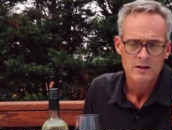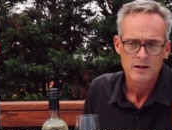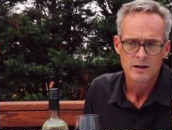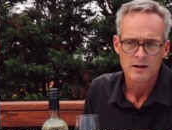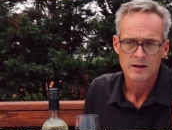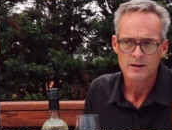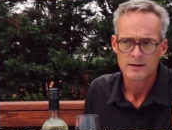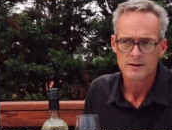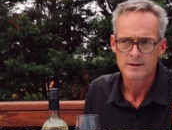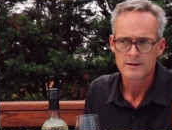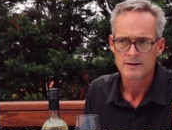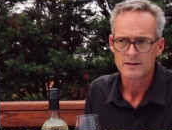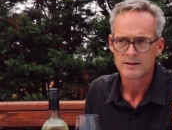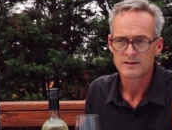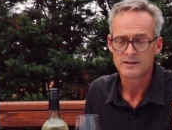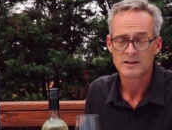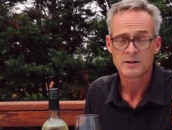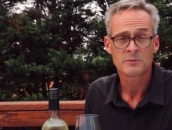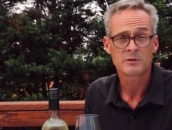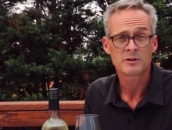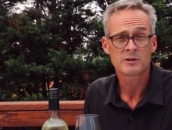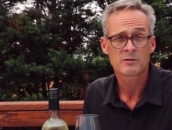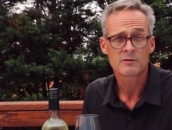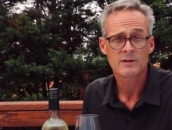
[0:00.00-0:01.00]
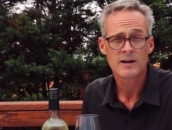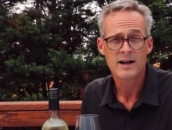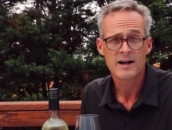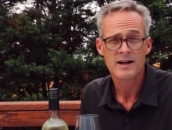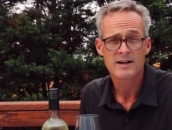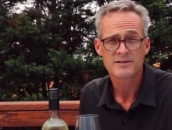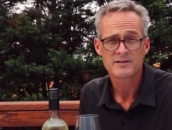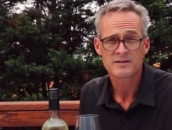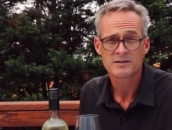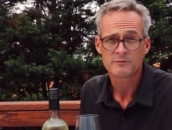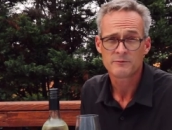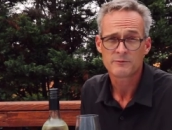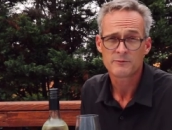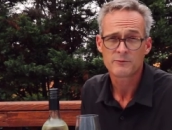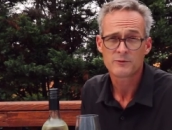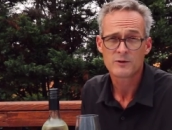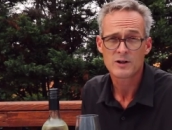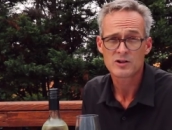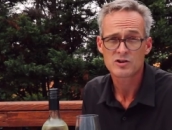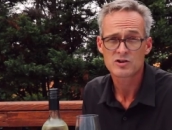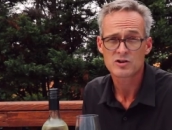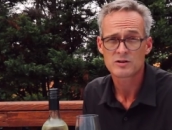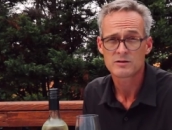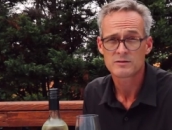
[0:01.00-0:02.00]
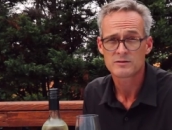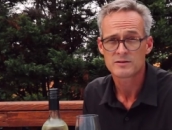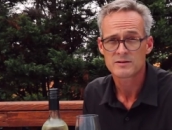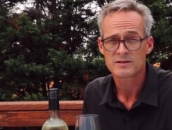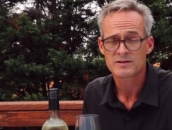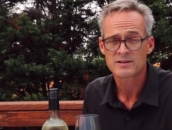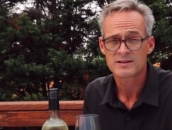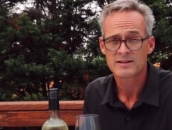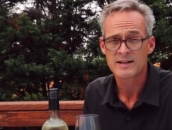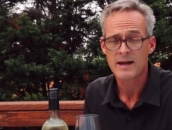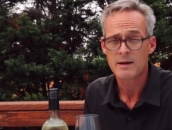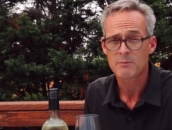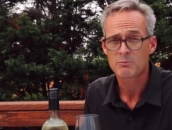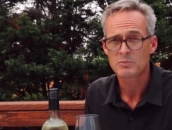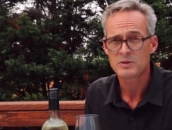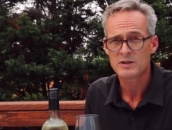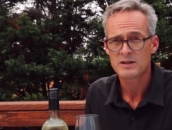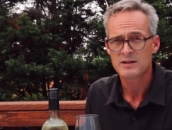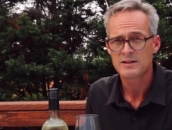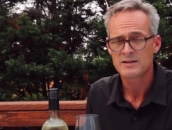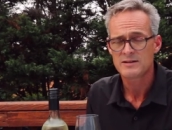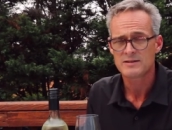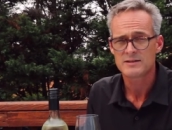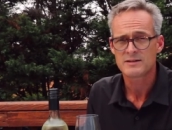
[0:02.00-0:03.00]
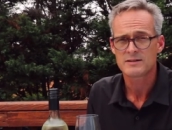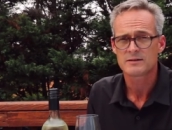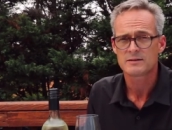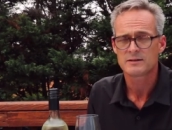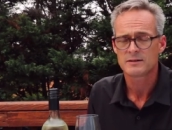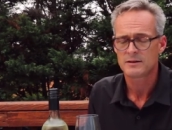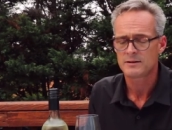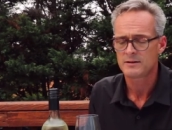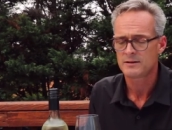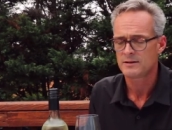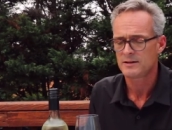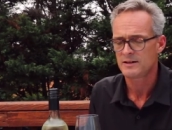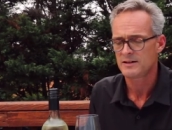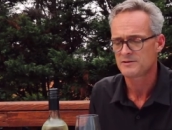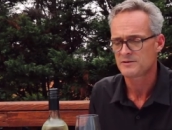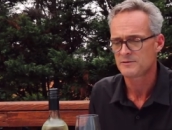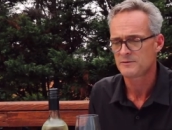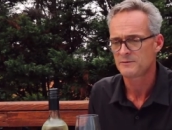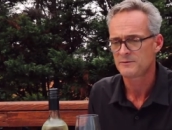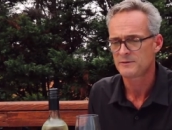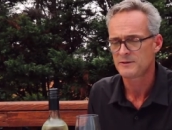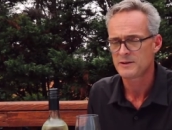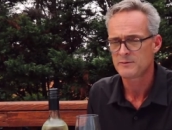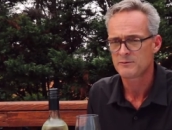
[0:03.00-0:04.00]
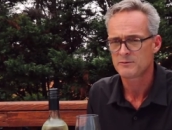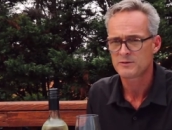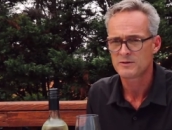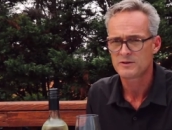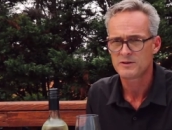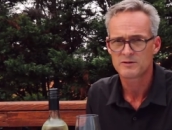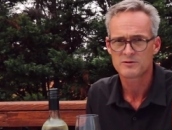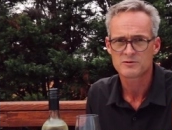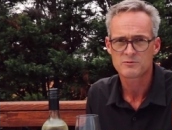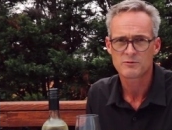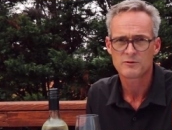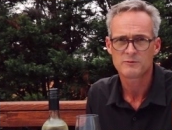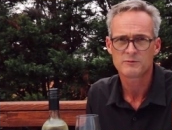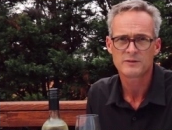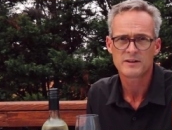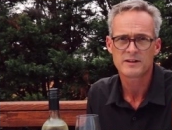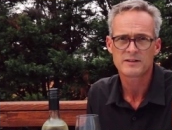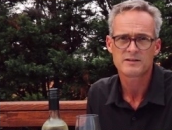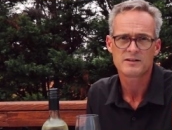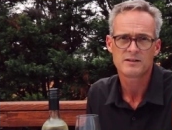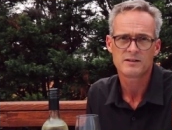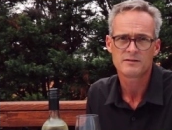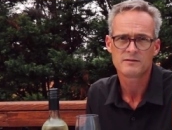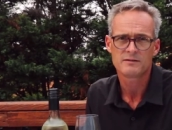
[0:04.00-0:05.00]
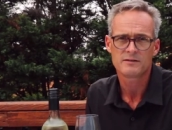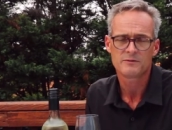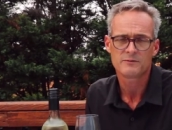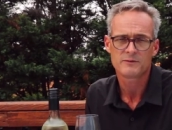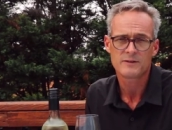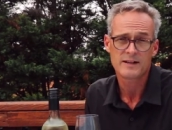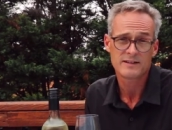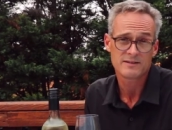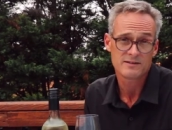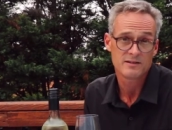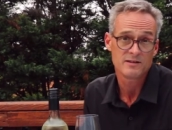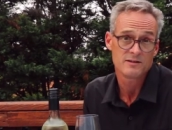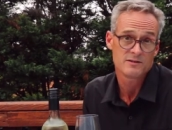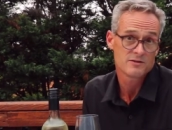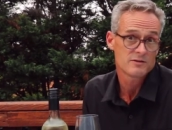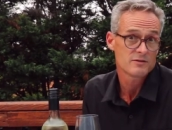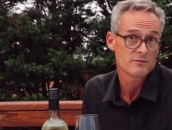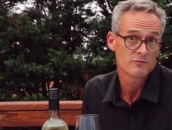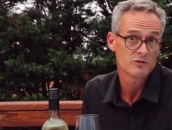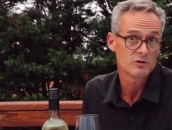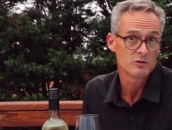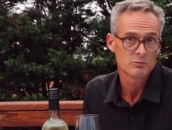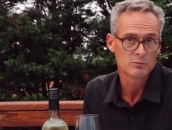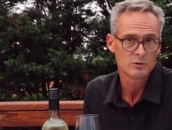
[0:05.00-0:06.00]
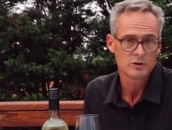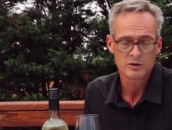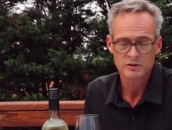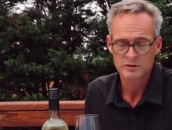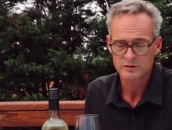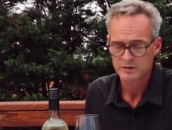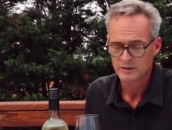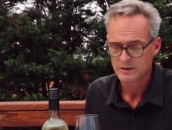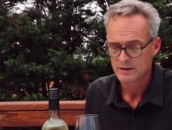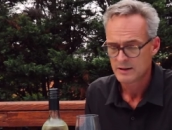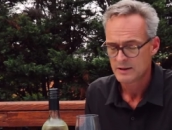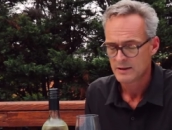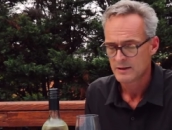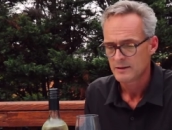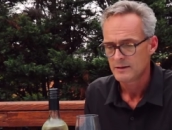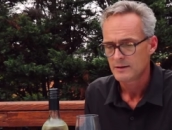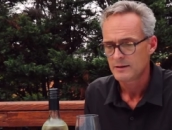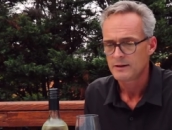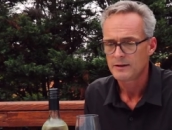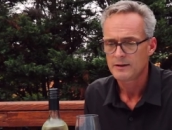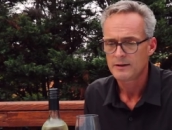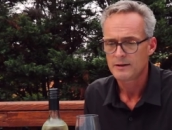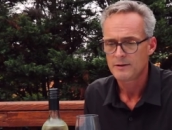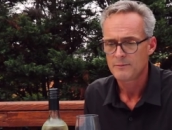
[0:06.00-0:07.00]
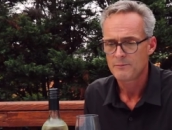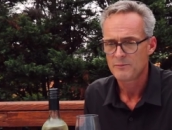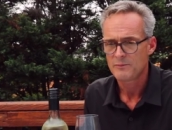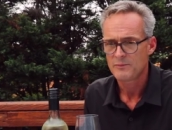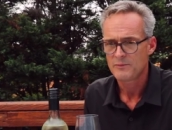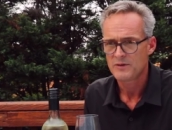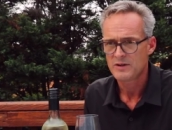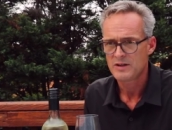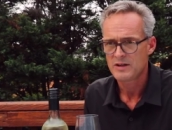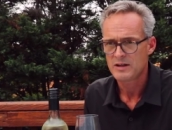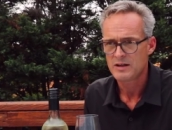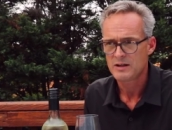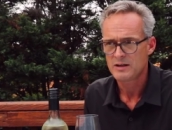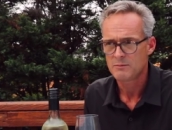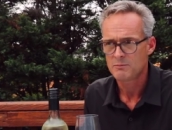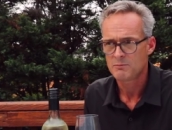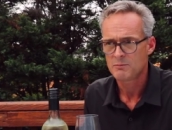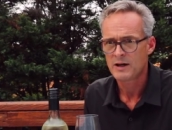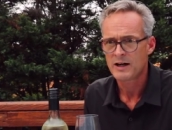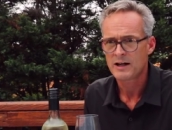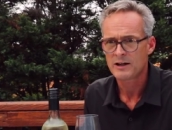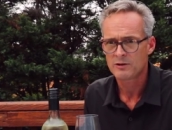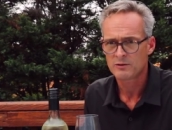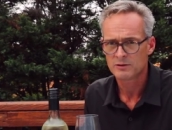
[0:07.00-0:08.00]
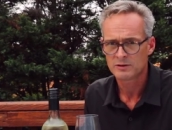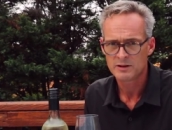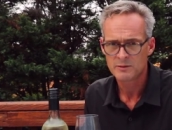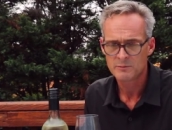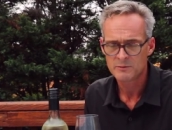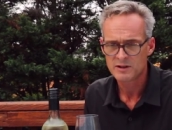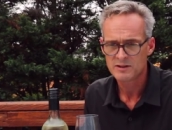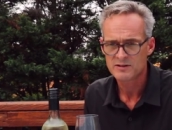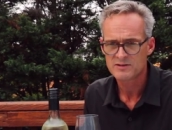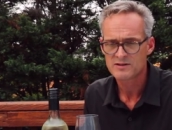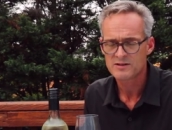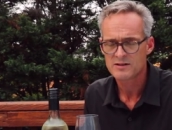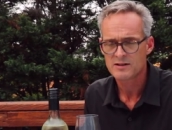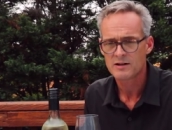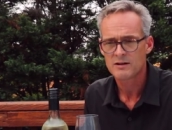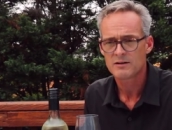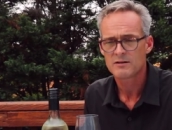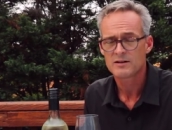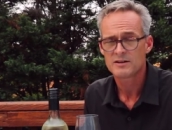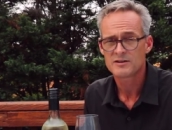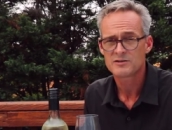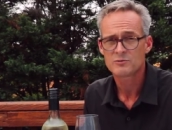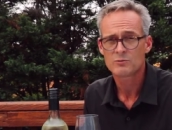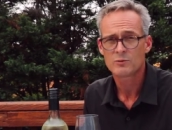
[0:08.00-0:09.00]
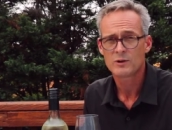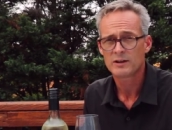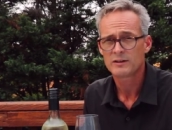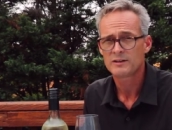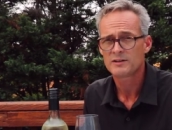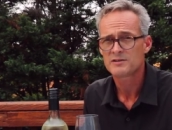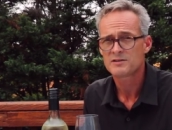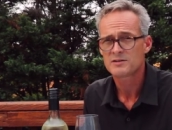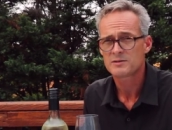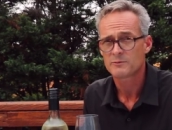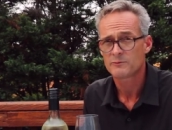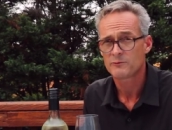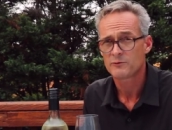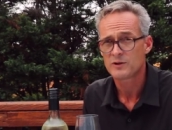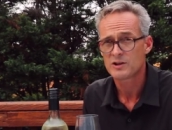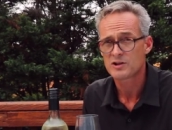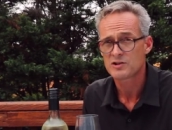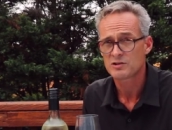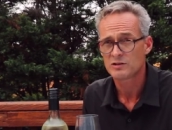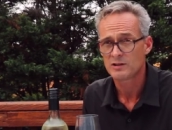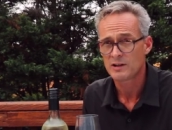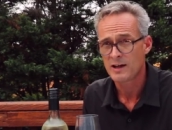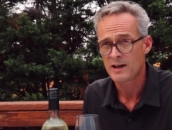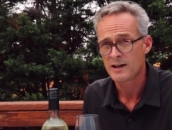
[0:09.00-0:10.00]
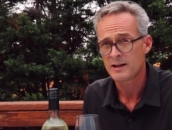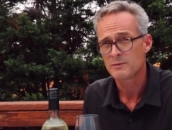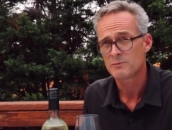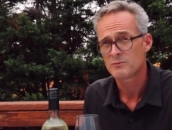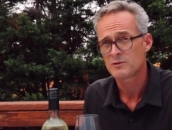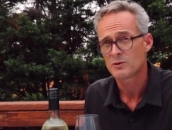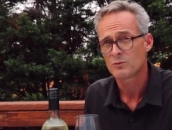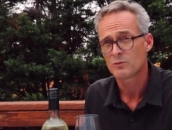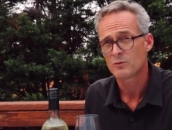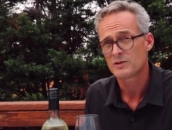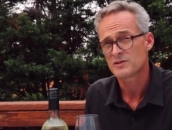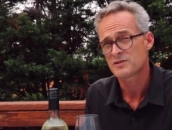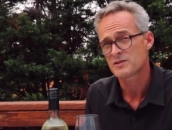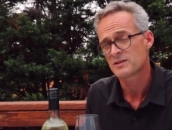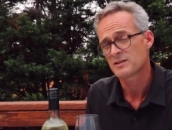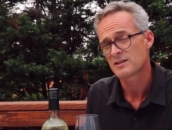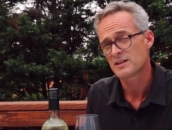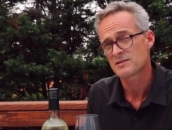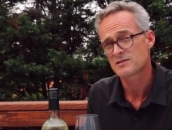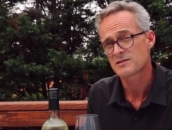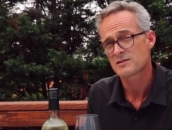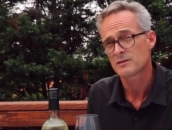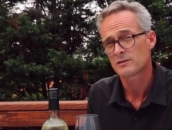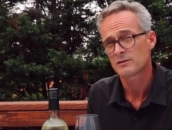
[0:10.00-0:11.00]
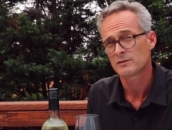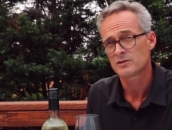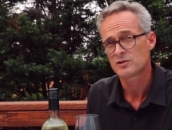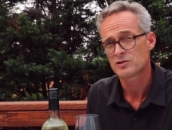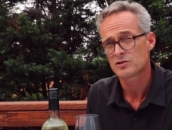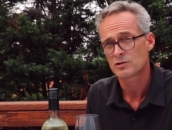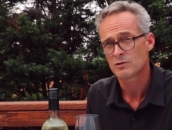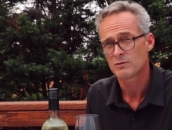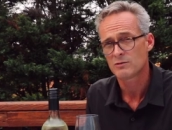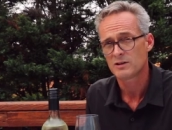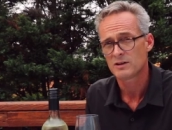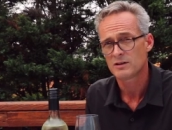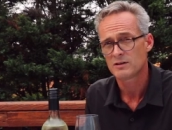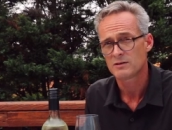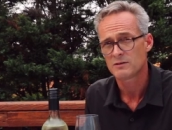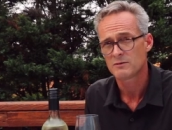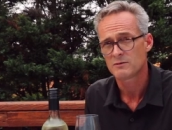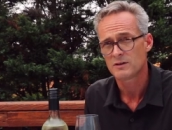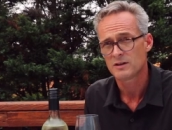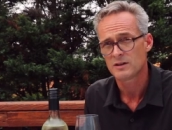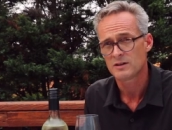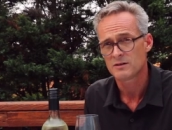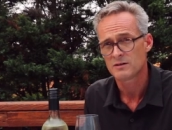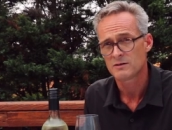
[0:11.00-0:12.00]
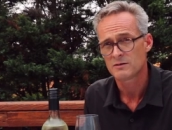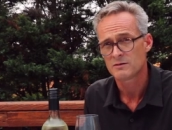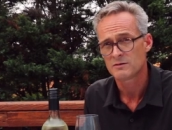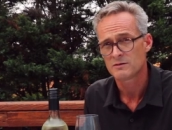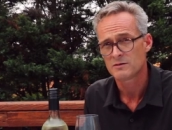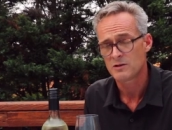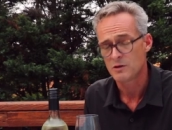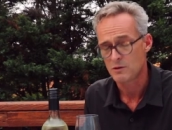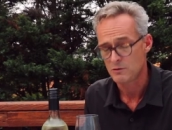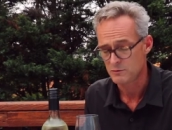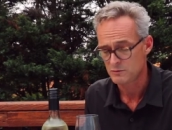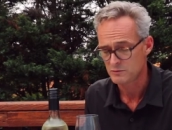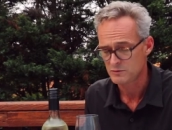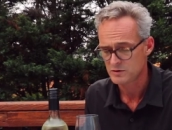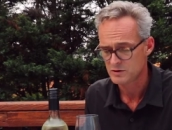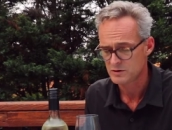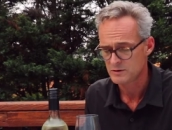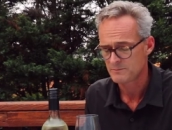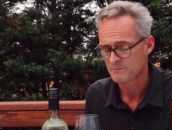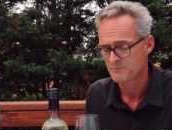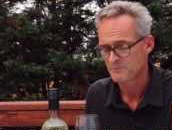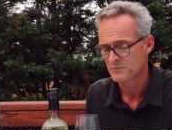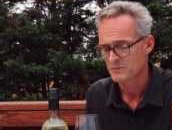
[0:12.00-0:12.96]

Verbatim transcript: uh, lemongrass and fresh snap peas uh, as a flavor that's reflecting the fact that it's Sauvignon Blanc. Um, the Meyer lemon is there, as well as some fresh lime that wasn't necessarily showing in the in the nose,